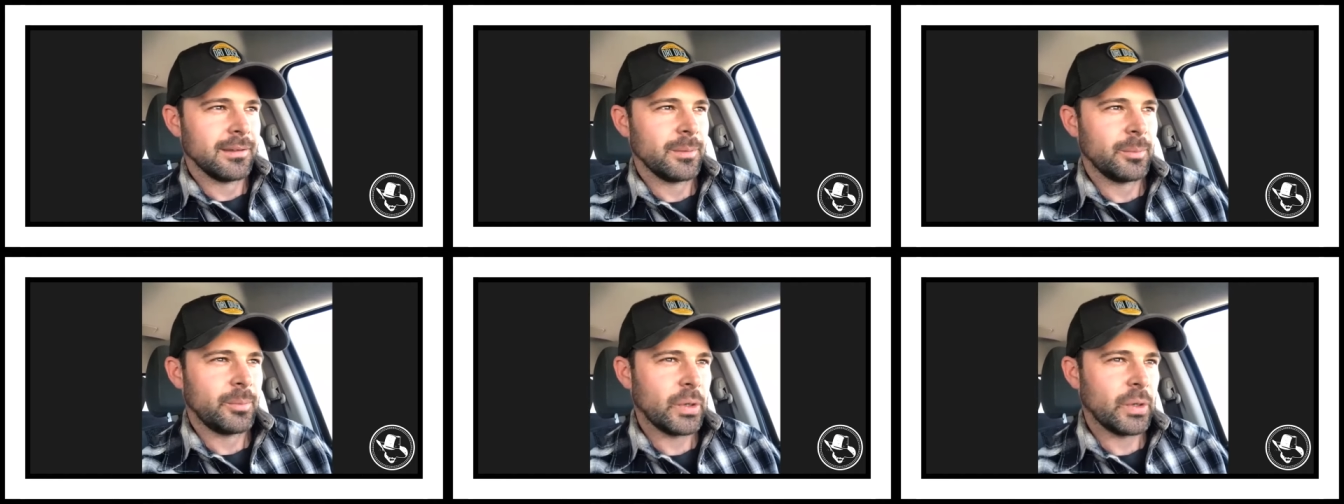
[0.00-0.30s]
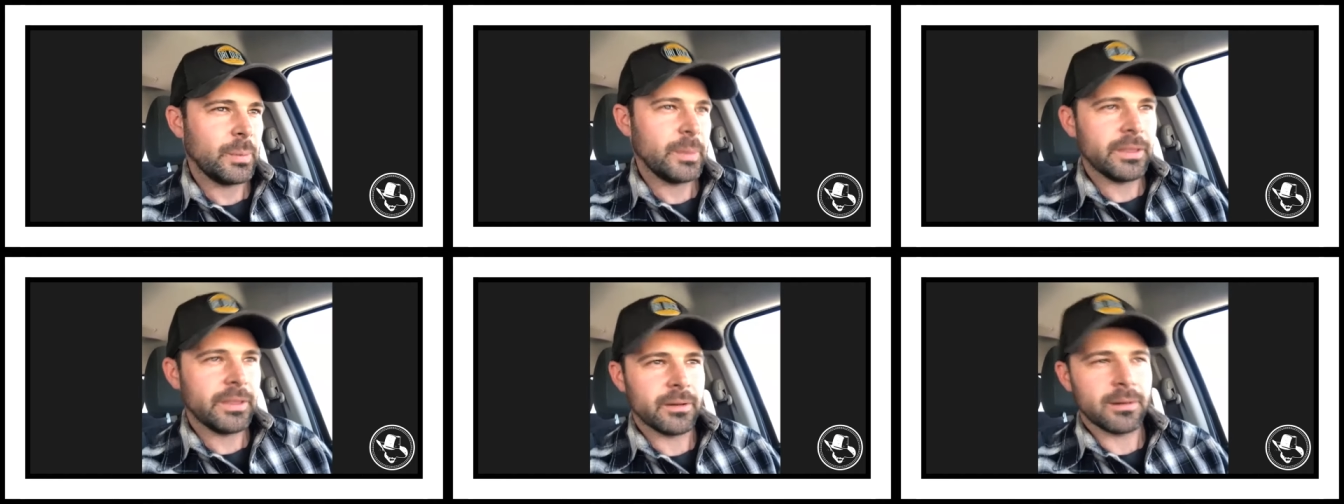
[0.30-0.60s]

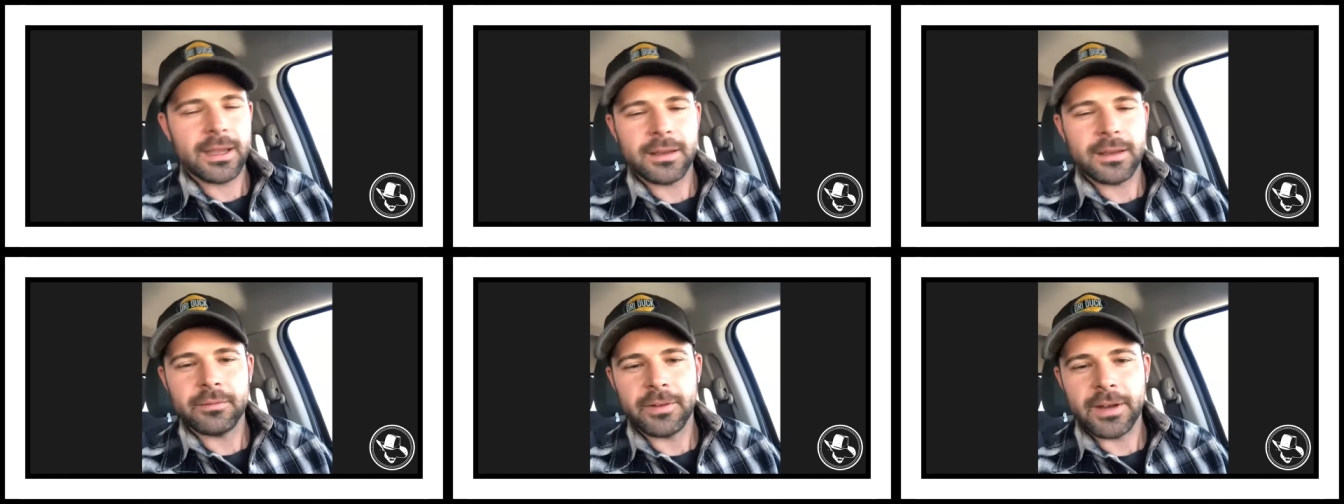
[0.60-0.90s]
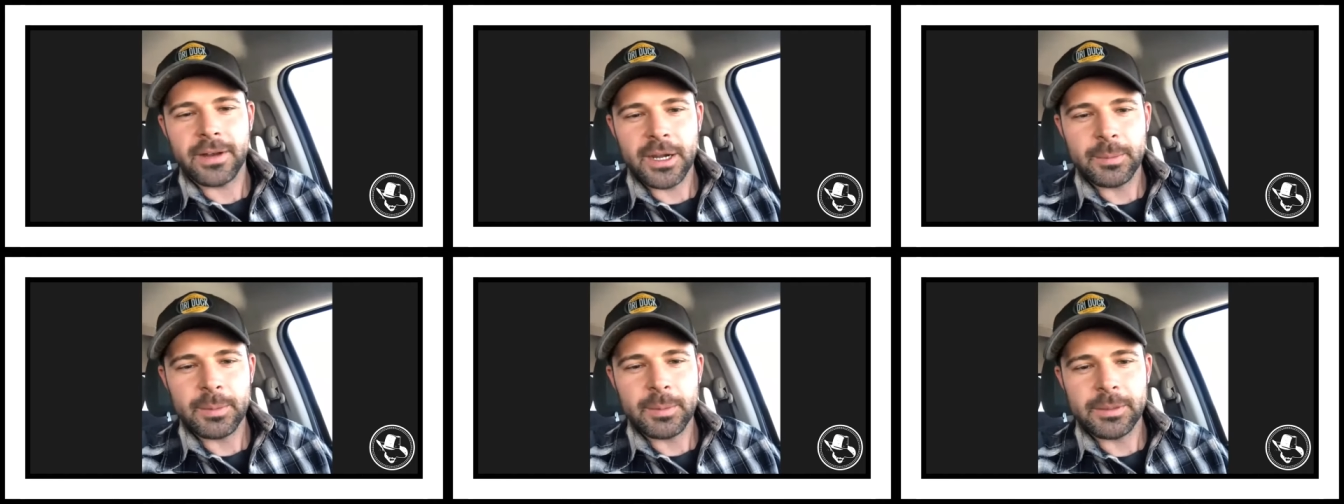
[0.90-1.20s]
put me in the right
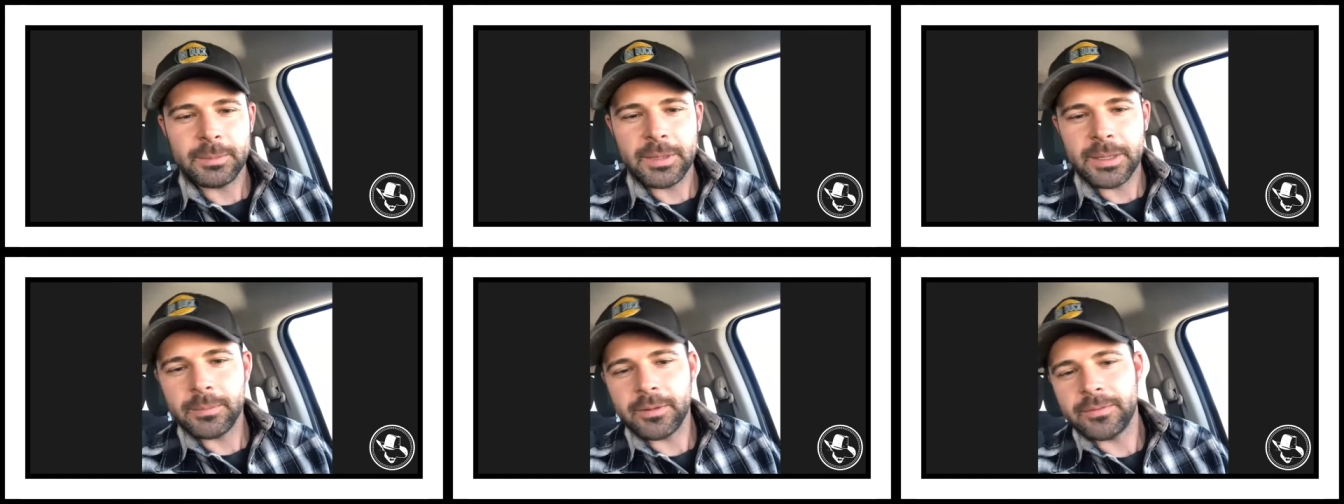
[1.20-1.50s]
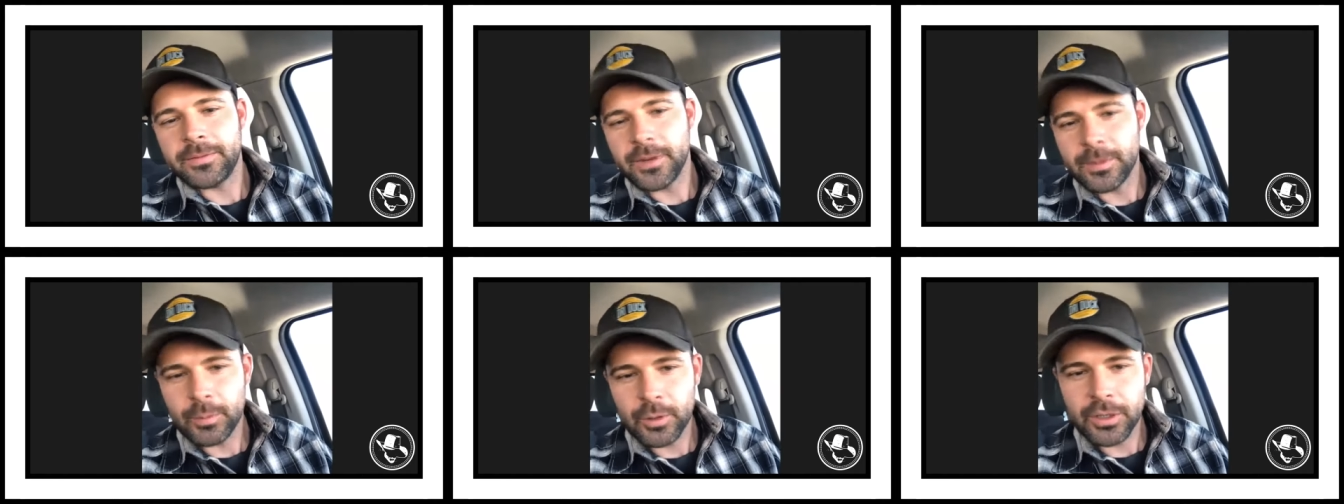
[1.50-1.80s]
environment made me
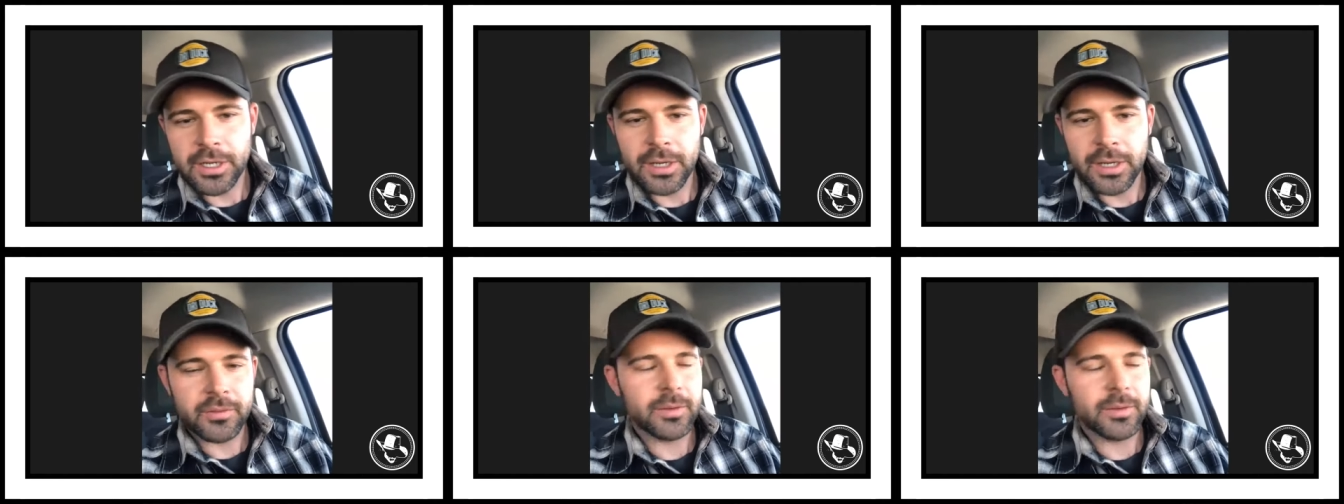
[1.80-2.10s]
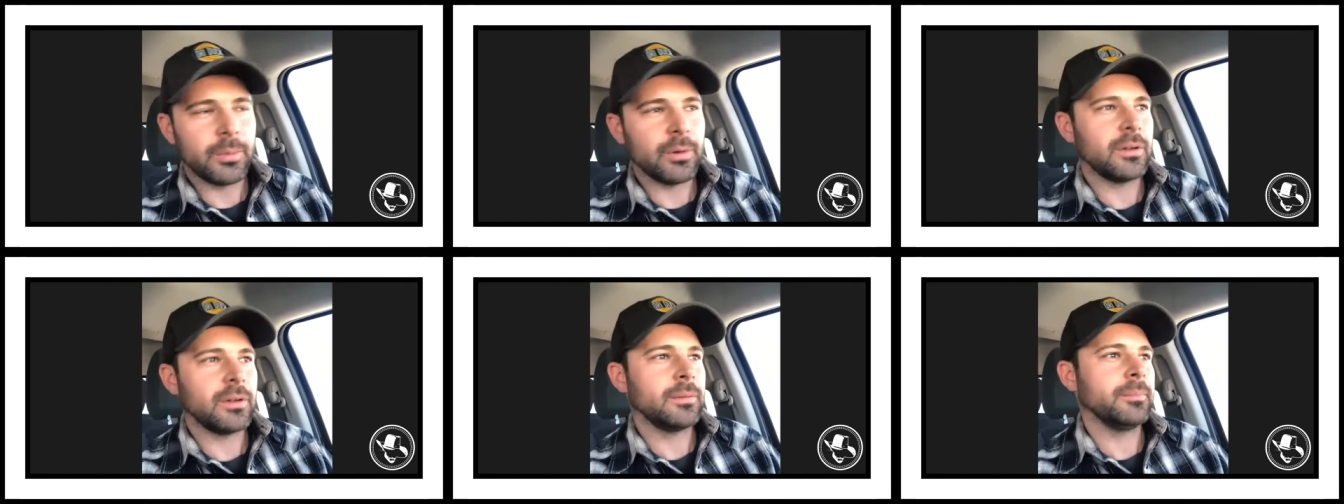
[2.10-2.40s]
feel more
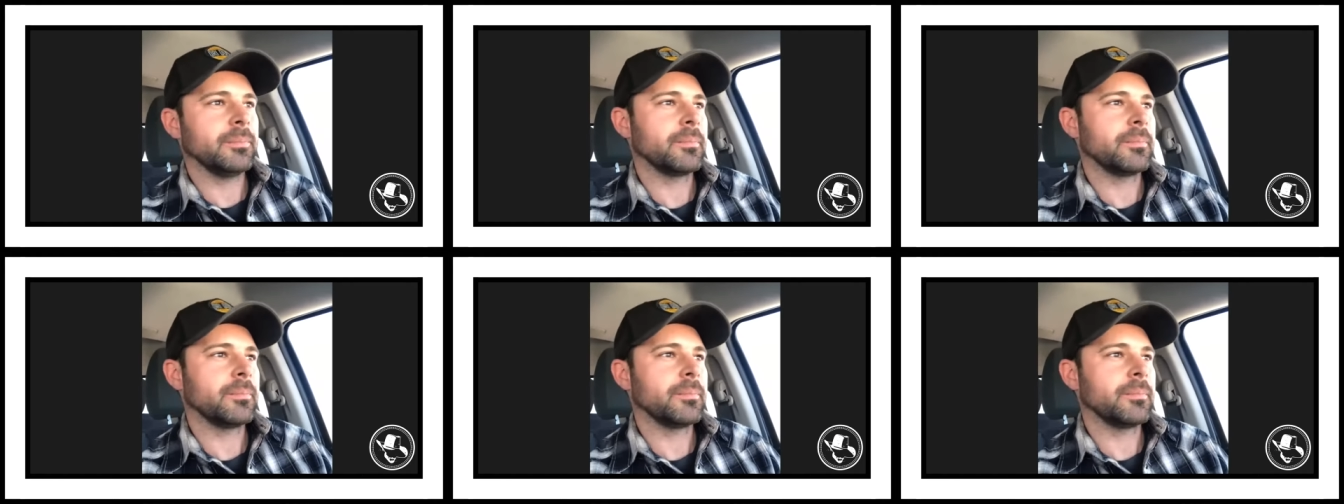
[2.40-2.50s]
comfortable